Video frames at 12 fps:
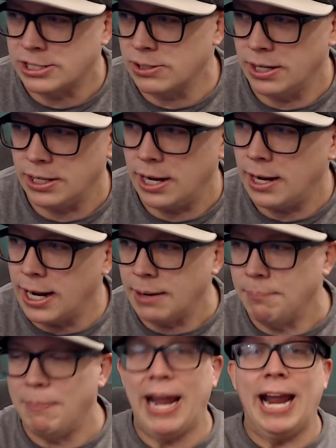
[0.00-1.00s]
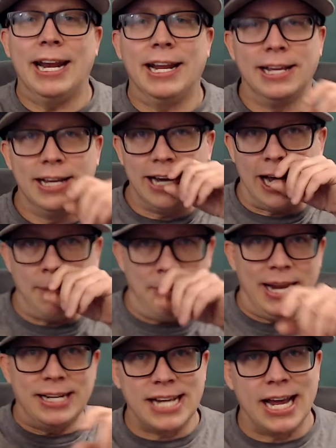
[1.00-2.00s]
So I
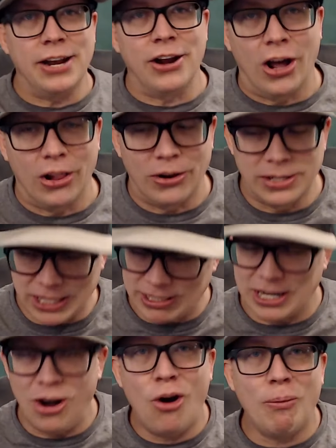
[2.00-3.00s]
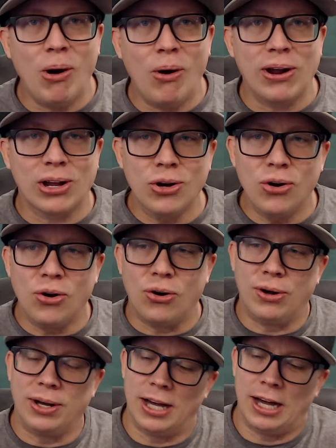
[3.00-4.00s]
made $10. I was like, oh boy,
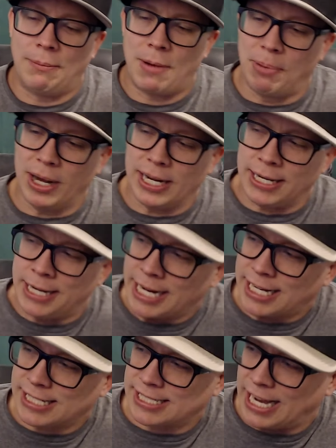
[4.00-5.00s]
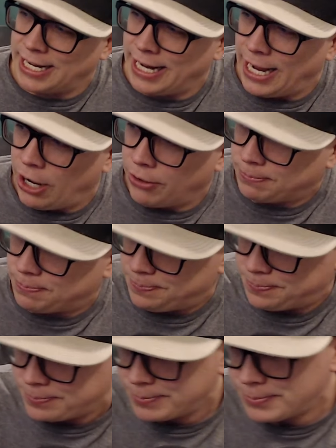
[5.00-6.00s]
cool. My buddy Nick sat down,
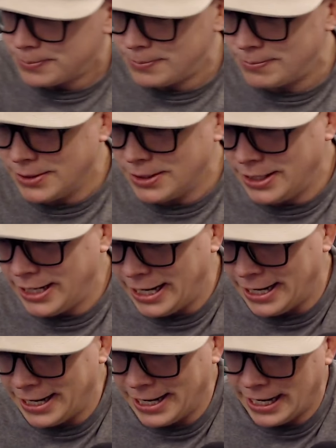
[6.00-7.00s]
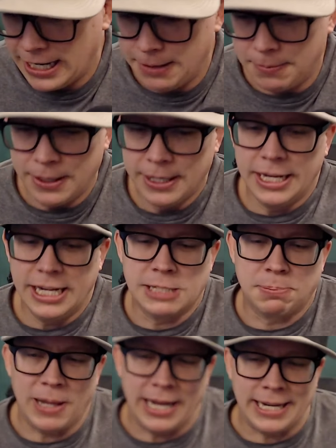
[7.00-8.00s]
and he's
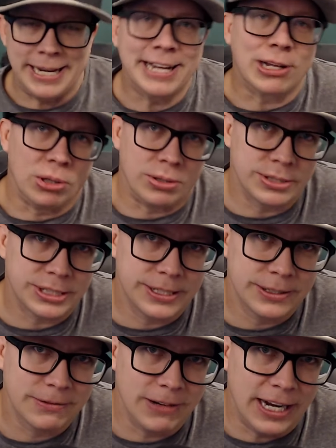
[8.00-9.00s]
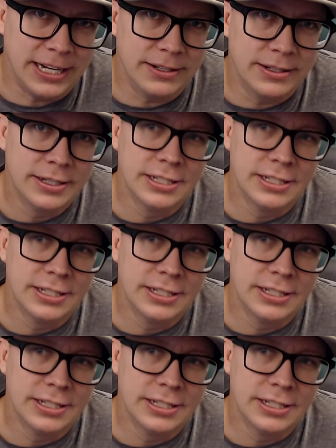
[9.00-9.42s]
playing nickels, right?